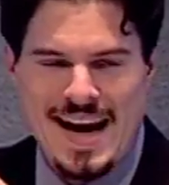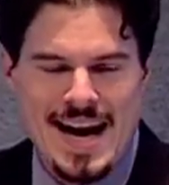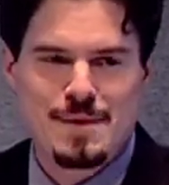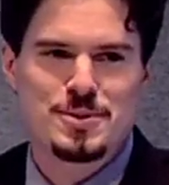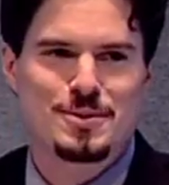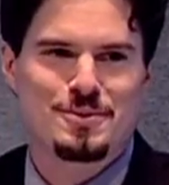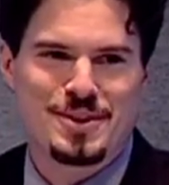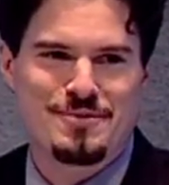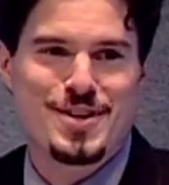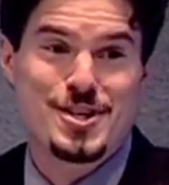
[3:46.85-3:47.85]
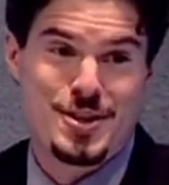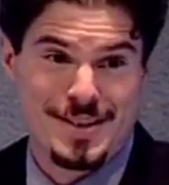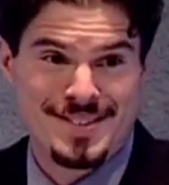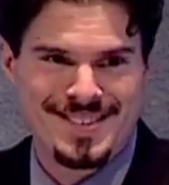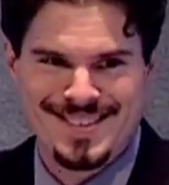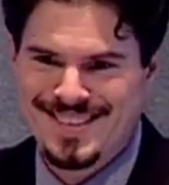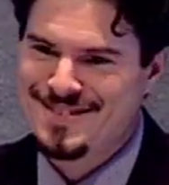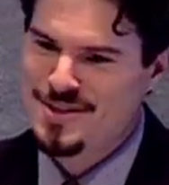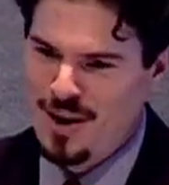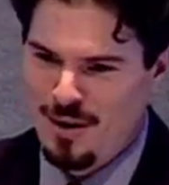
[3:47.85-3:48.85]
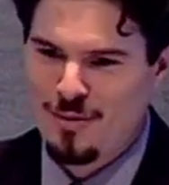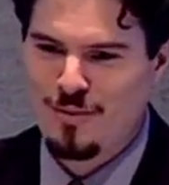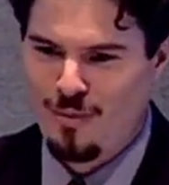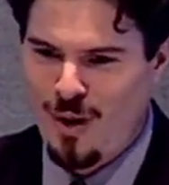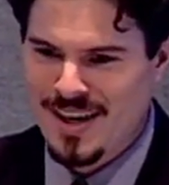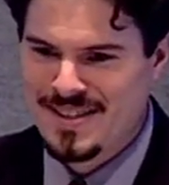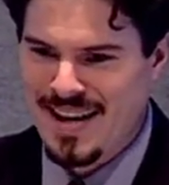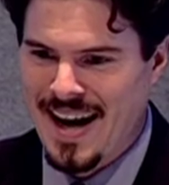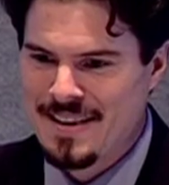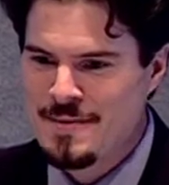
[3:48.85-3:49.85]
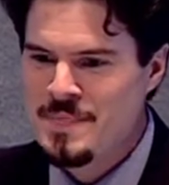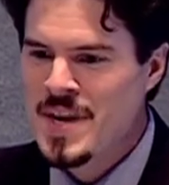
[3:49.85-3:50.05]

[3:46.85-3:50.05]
absolutely vicious. So watch that.